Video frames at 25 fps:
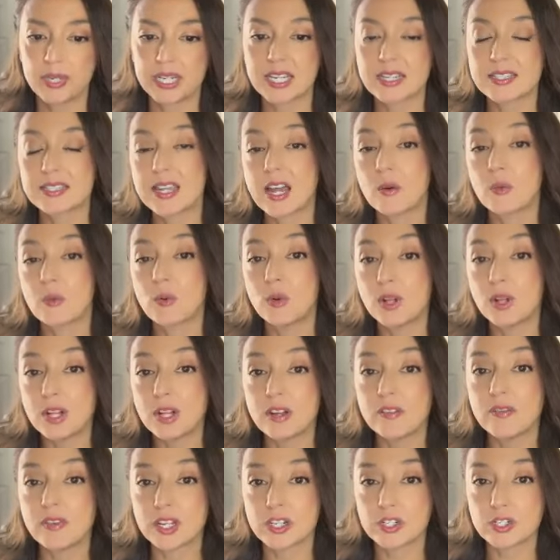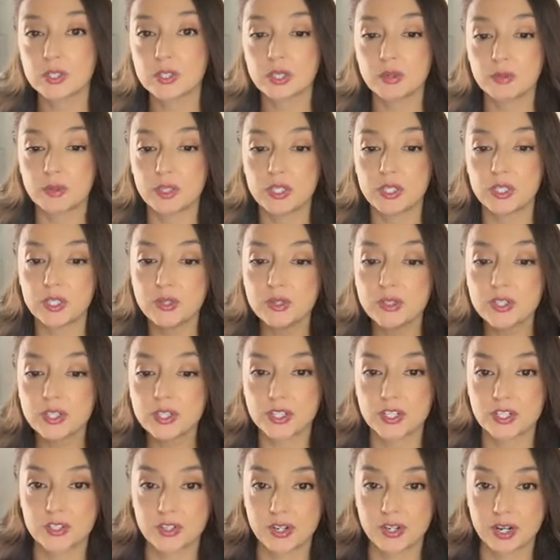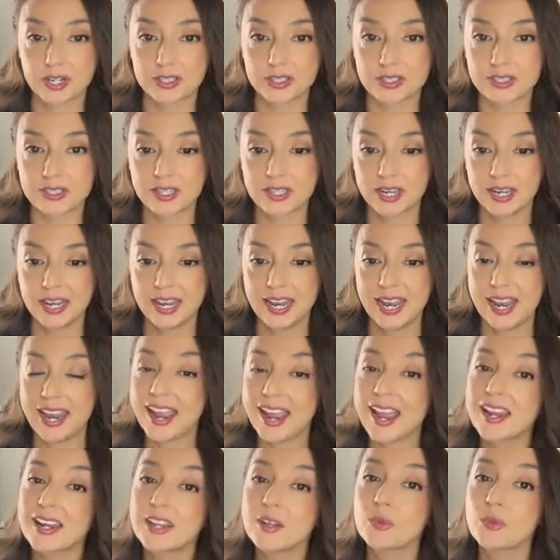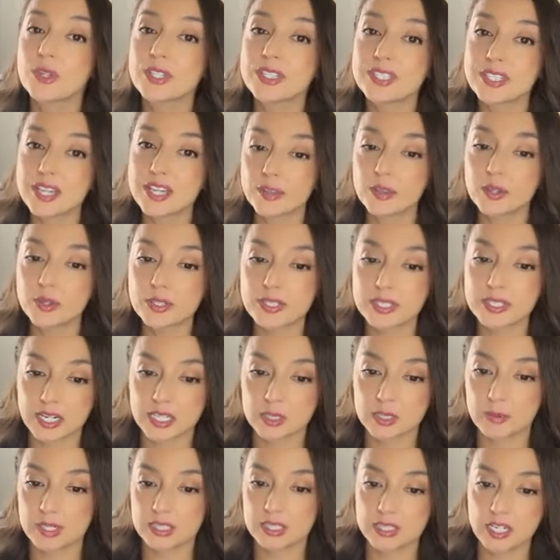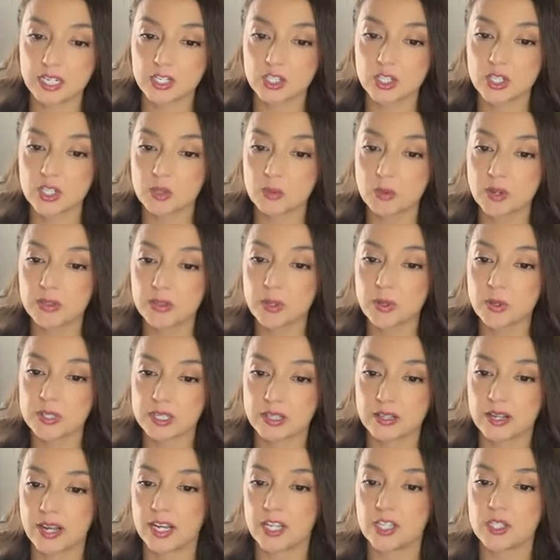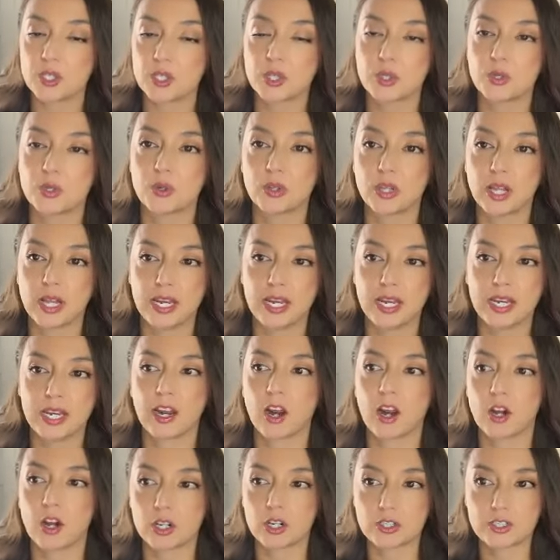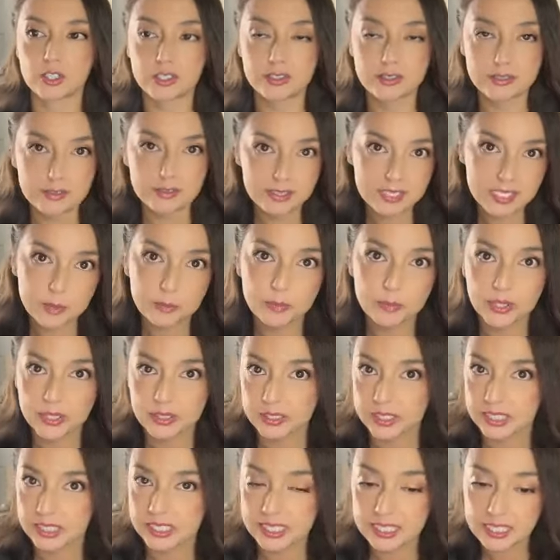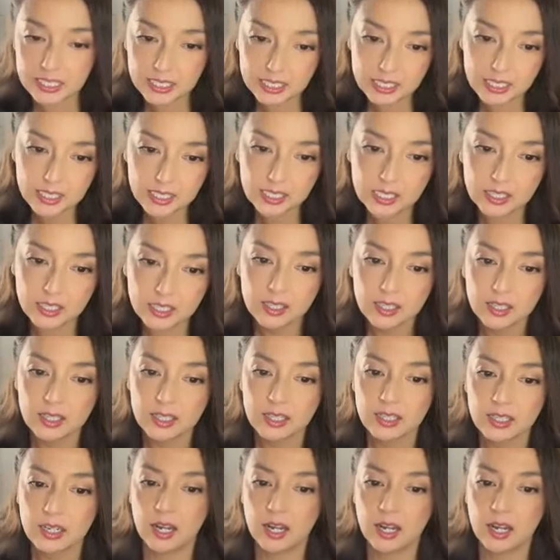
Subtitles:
because that will eventually reduce your stress, and it will set those expectations with those clients who like are typically needy.